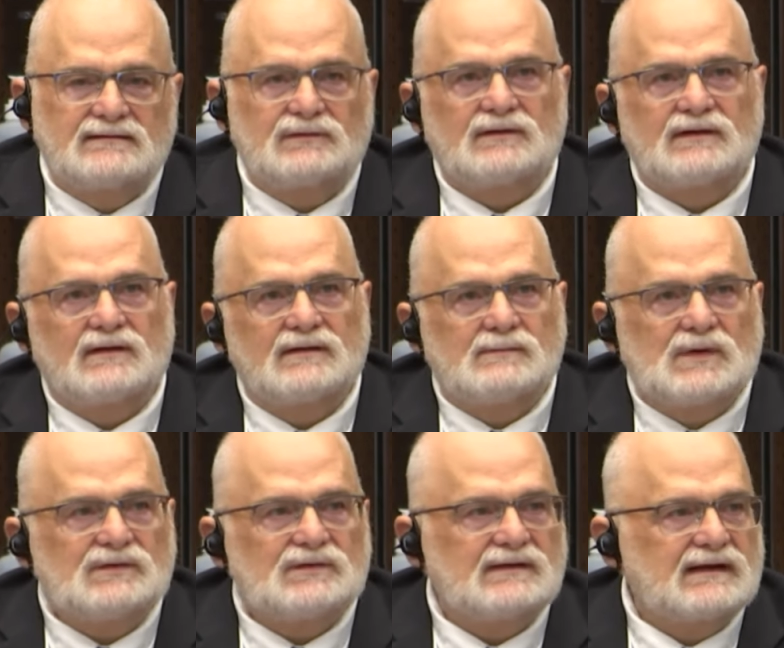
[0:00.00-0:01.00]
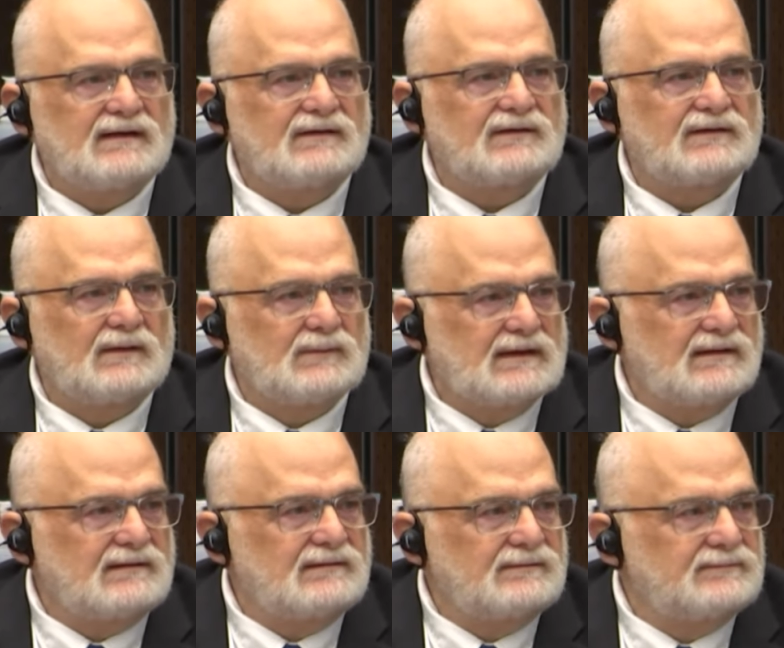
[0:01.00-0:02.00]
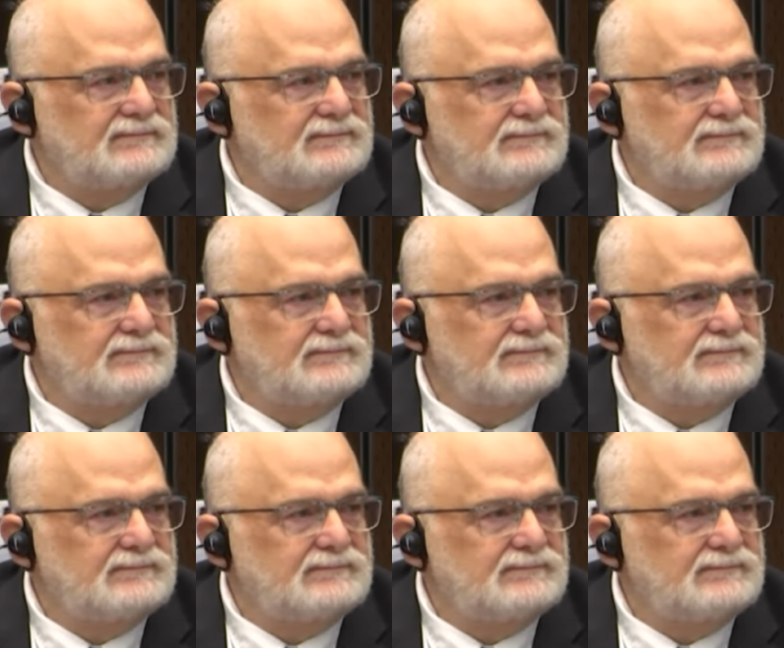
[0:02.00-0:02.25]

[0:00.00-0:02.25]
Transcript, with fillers: sorry, on the motion as amended?